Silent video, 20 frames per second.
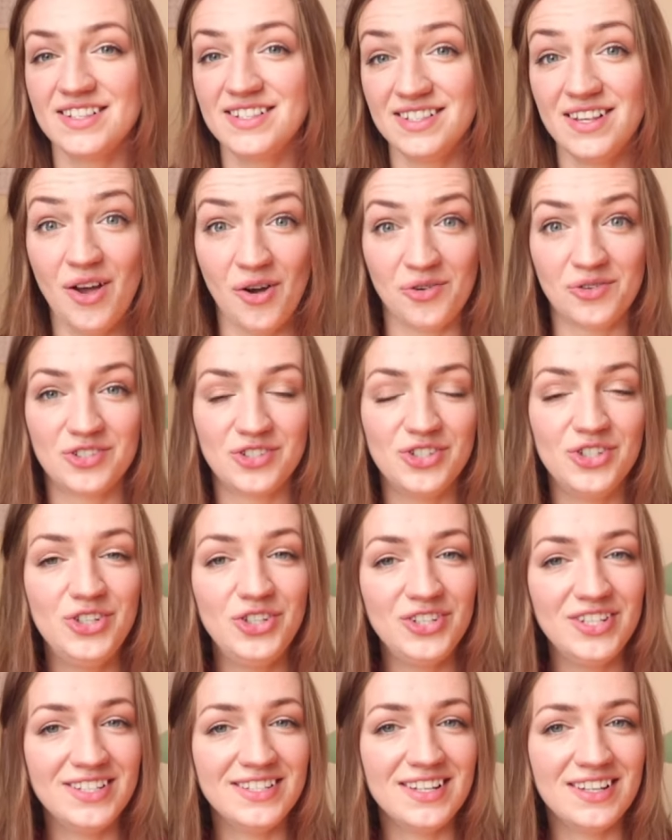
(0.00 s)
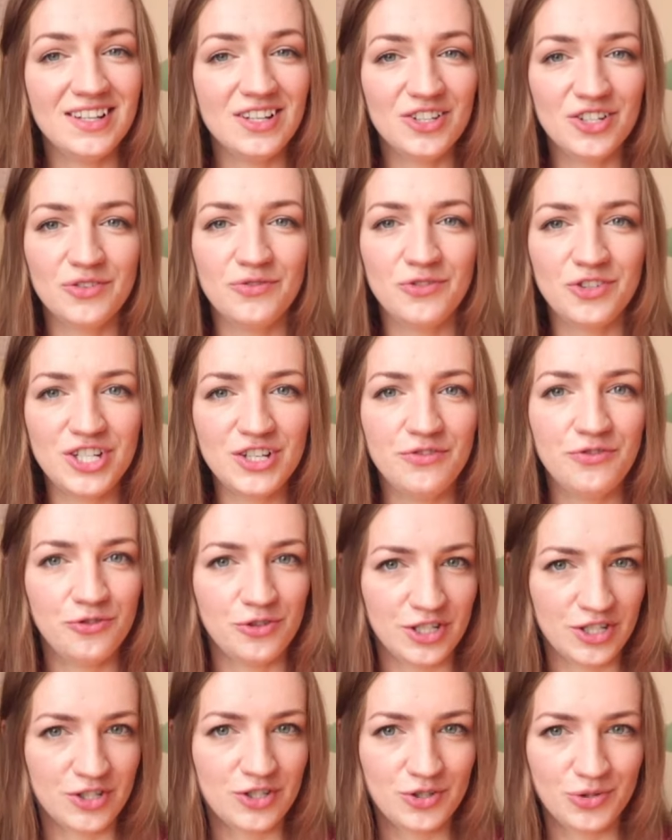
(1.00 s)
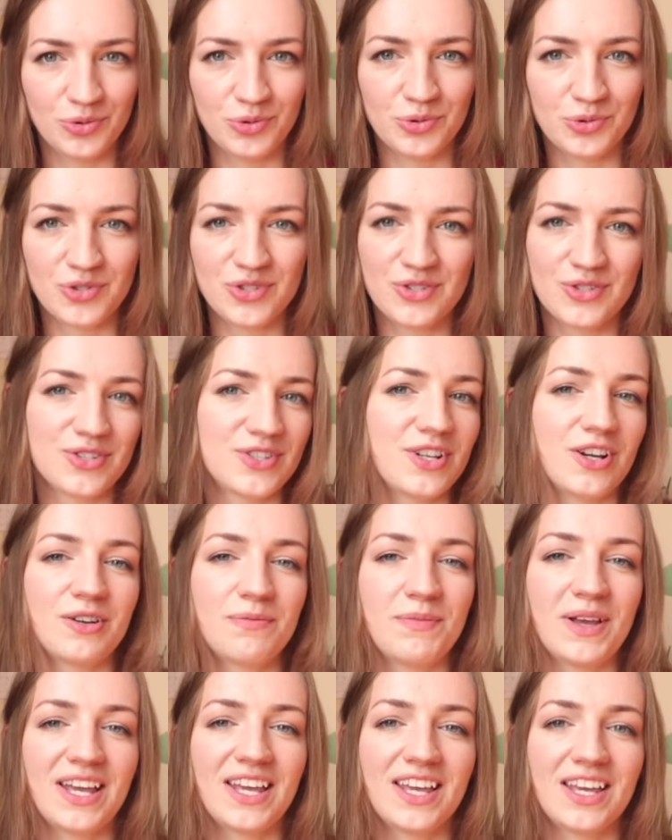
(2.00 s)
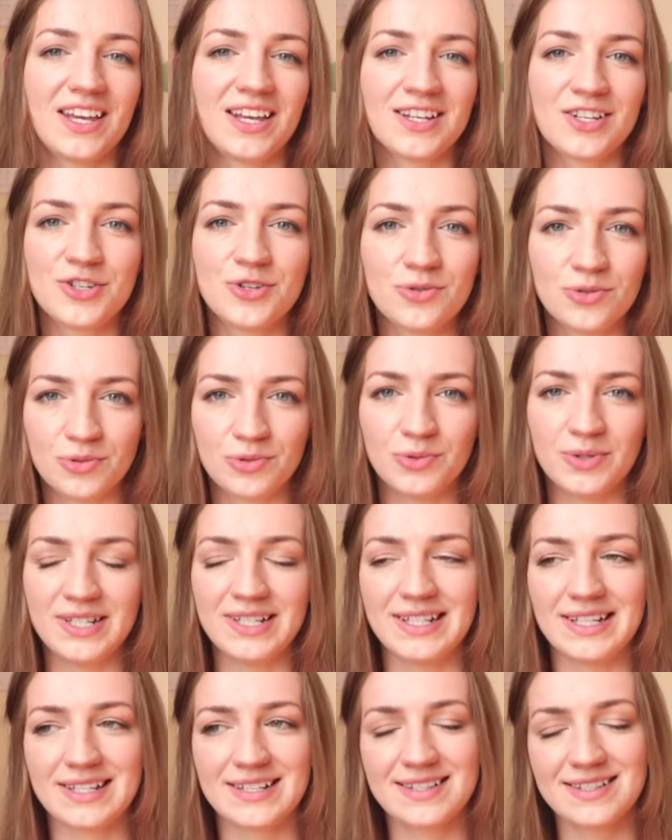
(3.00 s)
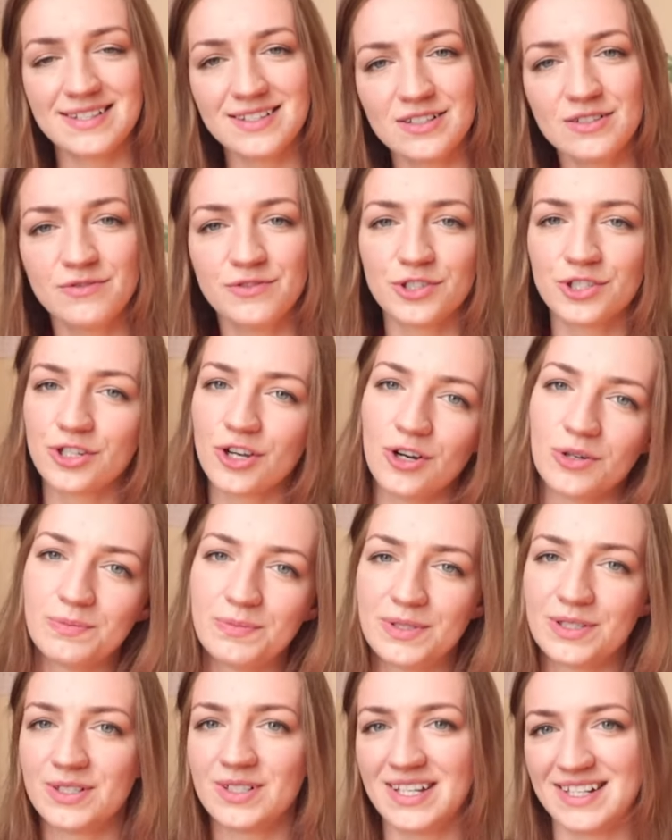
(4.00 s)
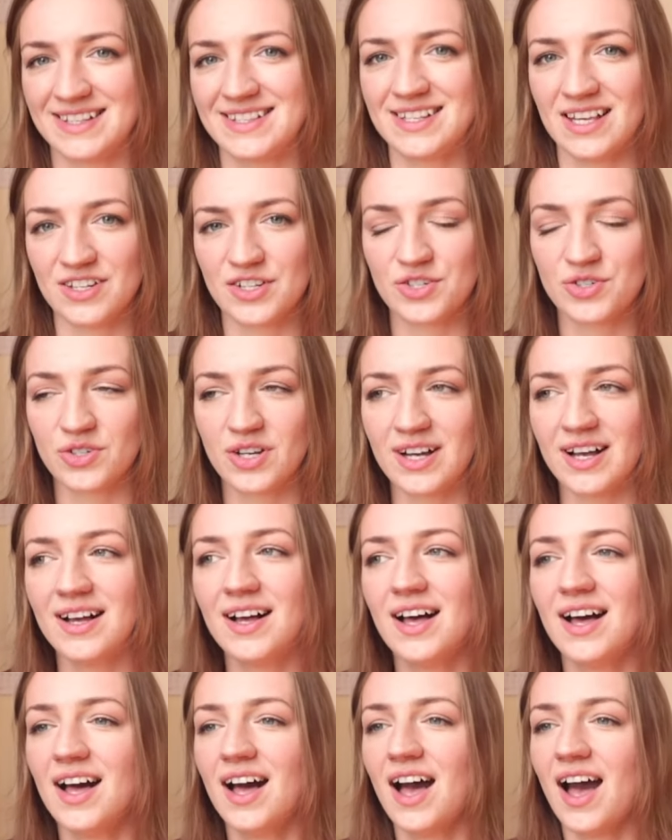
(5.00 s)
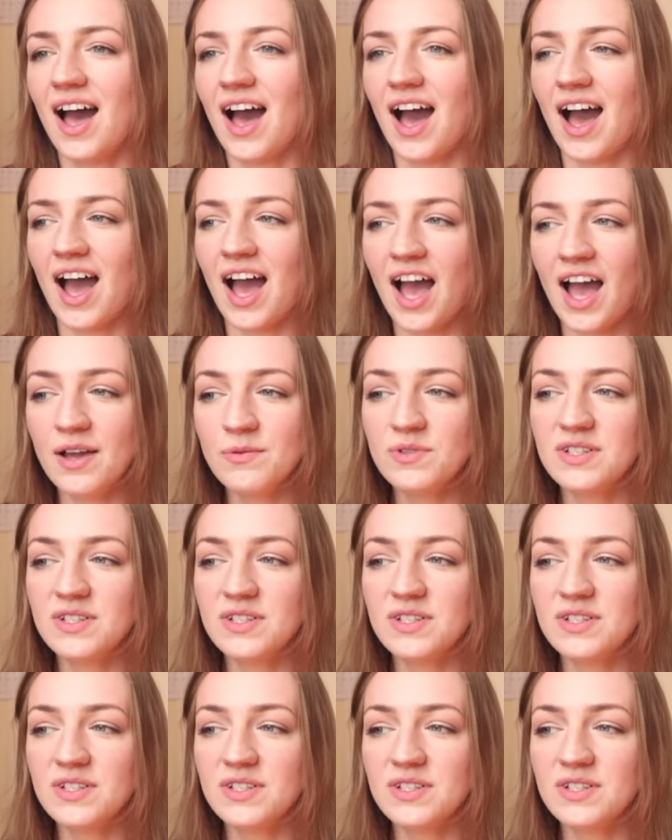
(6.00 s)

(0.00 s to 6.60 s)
so, do you need a lot of different tools to start making jewelry, like silver, copper, etc.? I